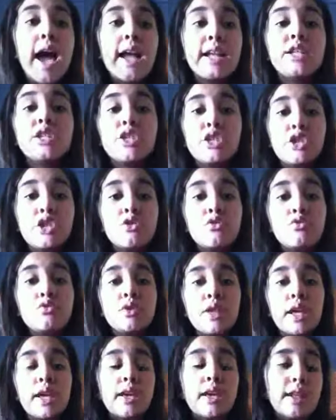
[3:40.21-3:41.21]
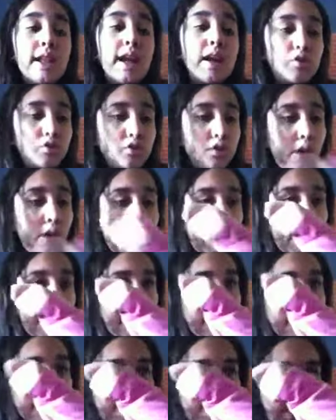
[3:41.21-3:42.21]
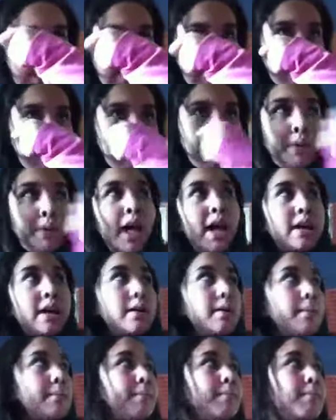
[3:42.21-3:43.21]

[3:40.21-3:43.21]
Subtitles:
I just use like an actual black